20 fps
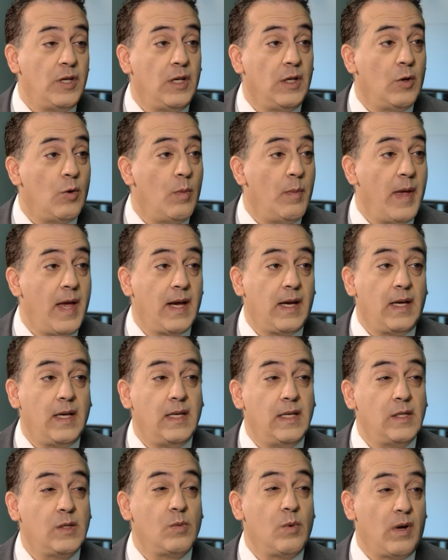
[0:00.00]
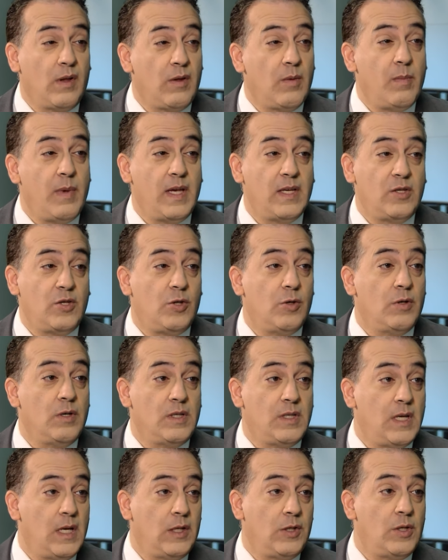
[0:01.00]
And Quebec is one of the best
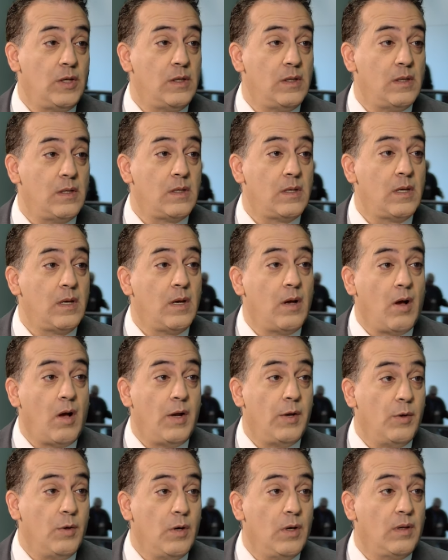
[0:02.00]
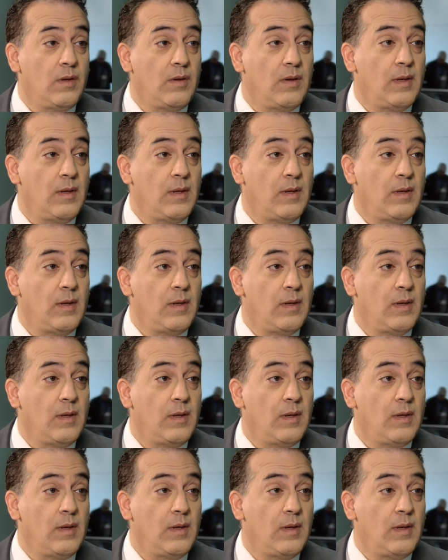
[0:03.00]
jurisdictions on Earth.